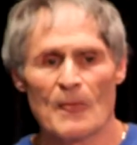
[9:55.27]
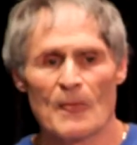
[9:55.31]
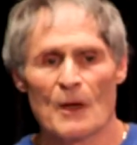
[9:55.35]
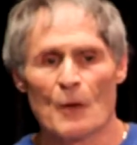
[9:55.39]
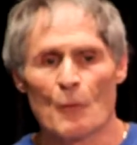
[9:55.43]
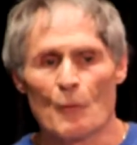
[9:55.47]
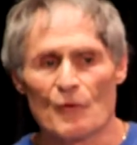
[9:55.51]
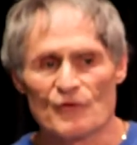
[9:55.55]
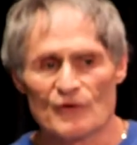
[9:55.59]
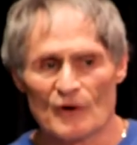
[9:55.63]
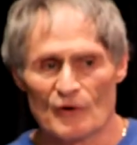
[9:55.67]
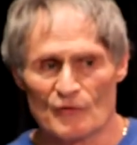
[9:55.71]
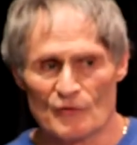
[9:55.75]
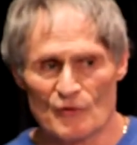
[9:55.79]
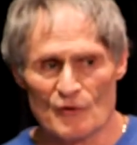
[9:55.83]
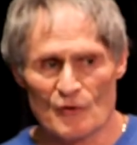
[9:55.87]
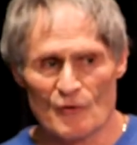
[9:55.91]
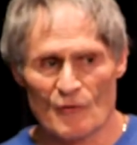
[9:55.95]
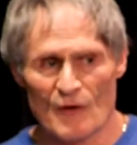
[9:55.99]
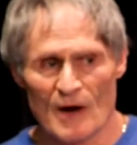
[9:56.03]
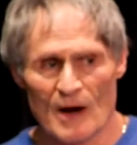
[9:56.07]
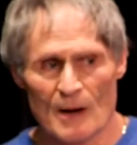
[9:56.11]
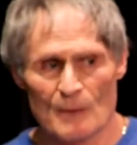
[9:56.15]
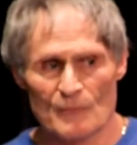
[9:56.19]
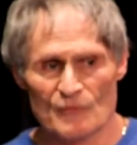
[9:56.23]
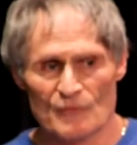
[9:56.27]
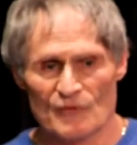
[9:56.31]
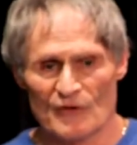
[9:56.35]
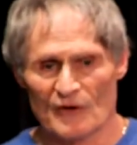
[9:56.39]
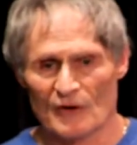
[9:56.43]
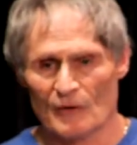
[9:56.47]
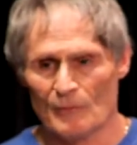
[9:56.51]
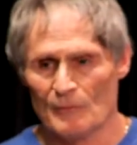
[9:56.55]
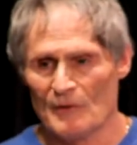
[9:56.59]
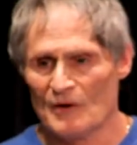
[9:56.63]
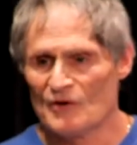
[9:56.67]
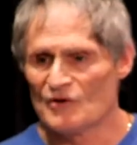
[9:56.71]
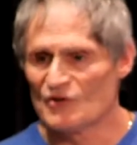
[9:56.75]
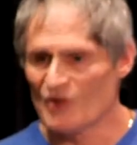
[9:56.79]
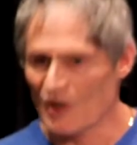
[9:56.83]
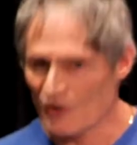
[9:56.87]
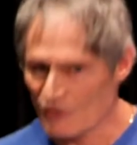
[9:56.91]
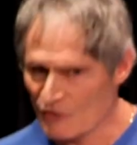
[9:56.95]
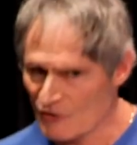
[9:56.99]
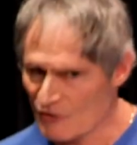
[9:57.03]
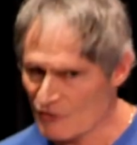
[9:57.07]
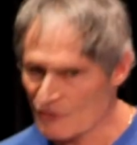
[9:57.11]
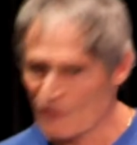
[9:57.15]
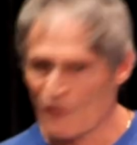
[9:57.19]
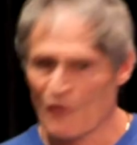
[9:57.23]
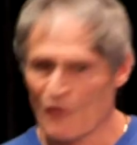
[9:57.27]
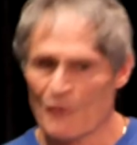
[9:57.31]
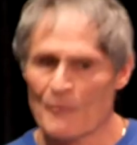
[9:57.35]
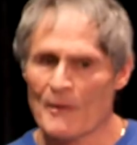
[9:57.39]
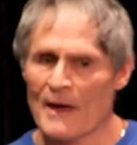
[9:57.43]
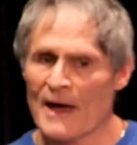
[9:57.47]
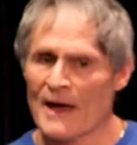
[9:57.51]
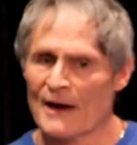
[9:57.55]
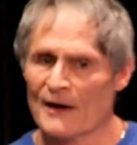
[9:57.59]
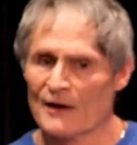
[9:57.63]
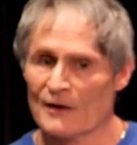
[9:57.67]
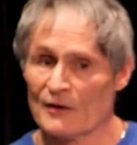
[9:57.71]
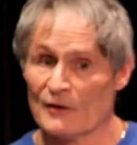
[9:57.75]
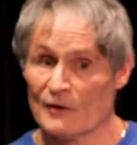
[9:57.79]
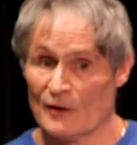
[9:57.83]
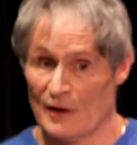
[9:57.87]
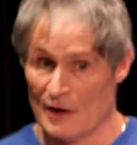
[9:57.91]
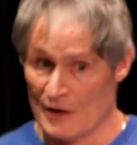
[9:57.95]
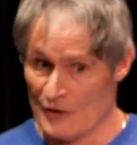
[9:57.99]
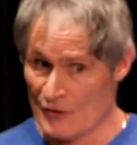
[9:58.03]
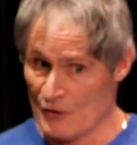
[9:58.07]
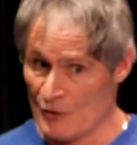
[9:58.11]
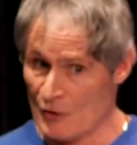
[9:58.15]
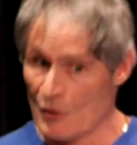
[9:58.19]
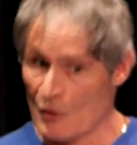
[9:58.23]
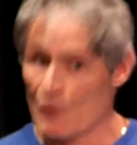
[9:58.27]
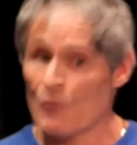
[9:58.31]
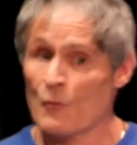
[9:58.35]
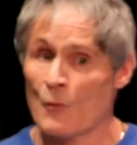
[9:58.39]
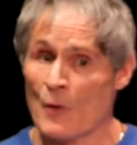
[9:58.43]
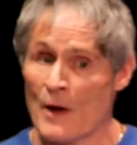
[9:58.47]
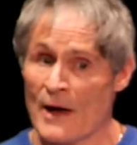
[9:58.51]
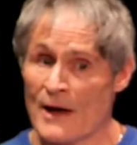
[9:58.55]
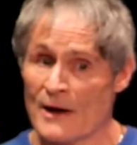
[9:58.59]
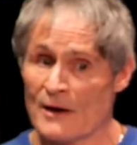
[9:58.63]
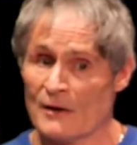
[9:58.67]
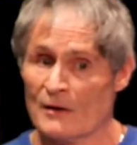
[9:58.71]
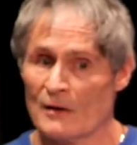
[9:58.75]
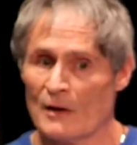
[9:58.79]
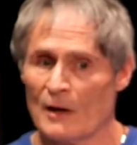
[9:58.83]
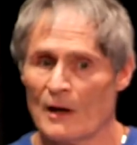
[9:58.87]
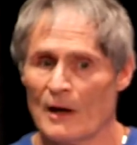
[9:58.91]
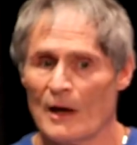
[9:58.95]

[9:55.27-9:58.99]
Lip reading: which are two crimes that can be just as traumatic in their own way